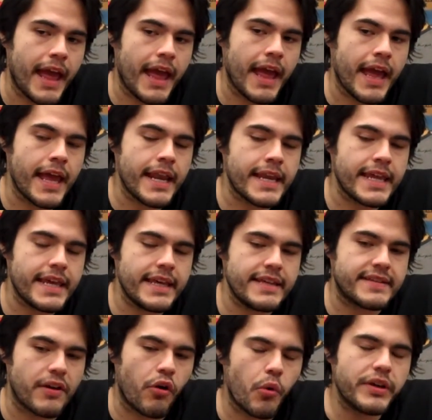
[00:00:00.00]
And
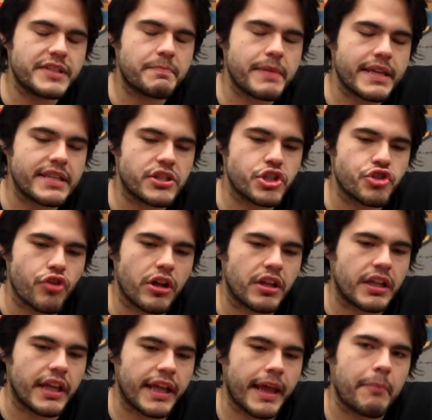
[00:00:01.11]
he's always been
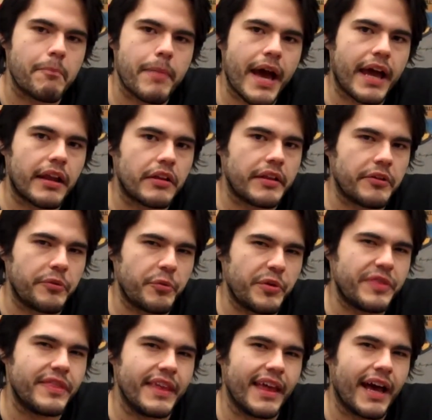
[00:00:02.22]
struggling and battling
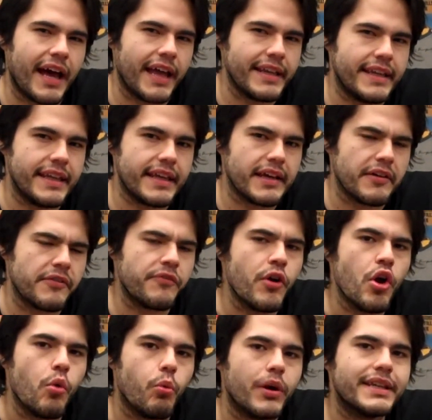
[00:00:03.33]
with the idea of
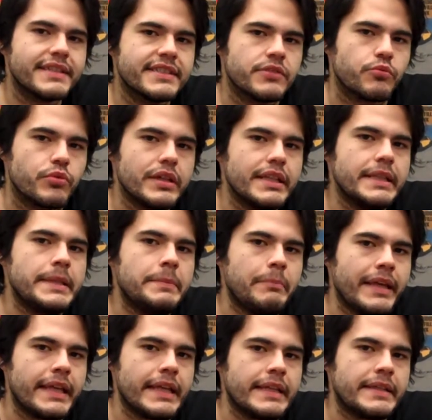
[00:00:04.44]
what does it really
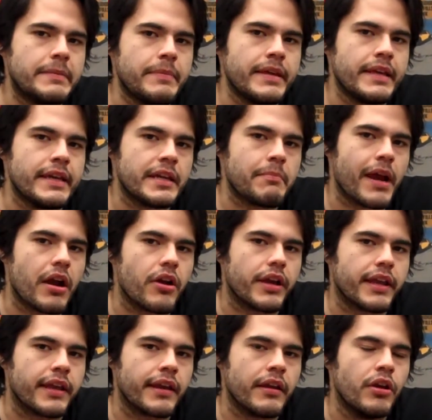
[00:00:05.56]
mean to be an
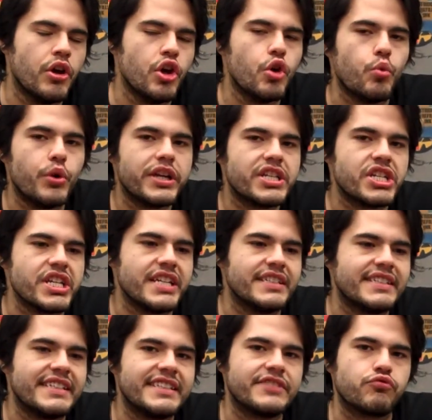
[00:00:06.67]
American? Which
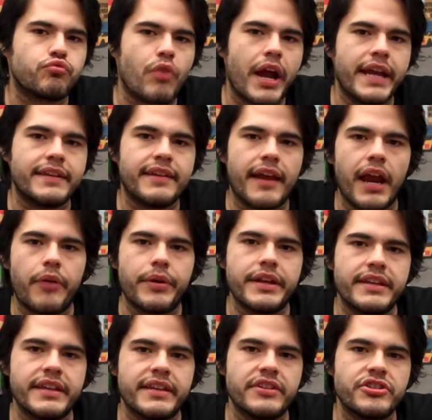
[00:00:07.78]
is his right
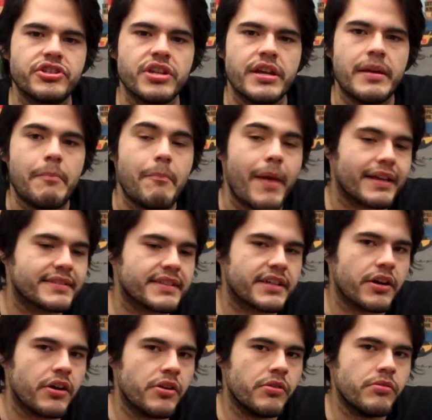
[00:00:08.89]
heritage,
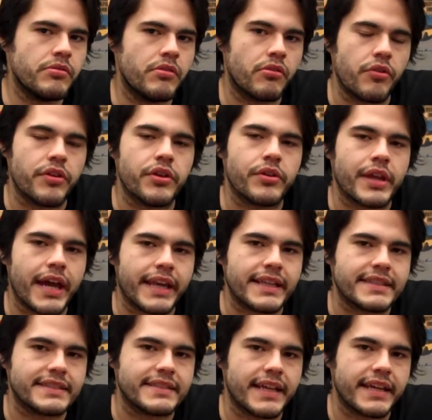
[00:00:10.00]
Mexico or the
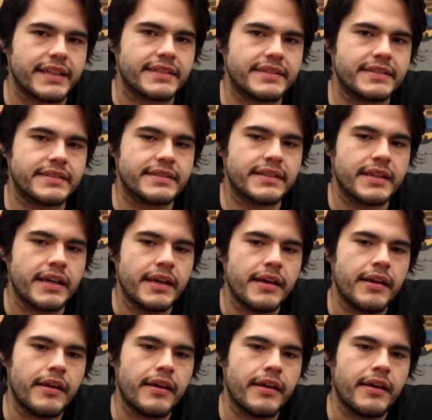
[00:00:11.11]
United States?